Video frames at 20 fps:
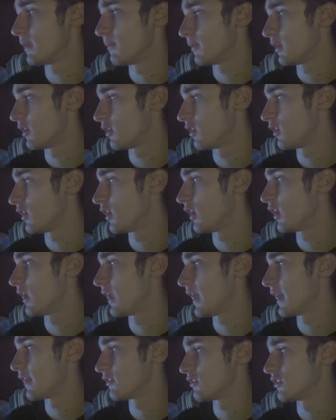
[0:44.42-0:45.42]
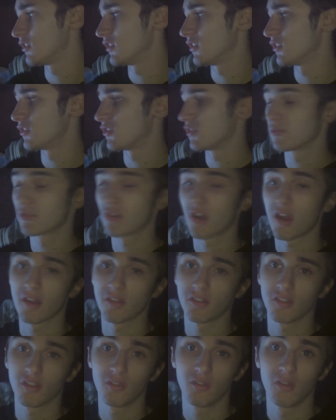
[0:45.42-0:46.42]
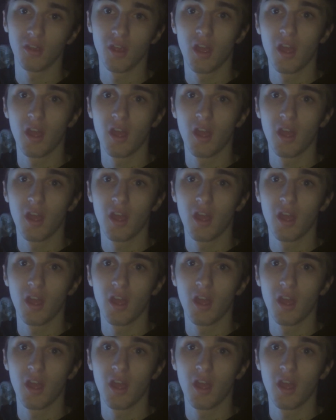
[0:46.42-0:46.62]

People are allowed to subscribe to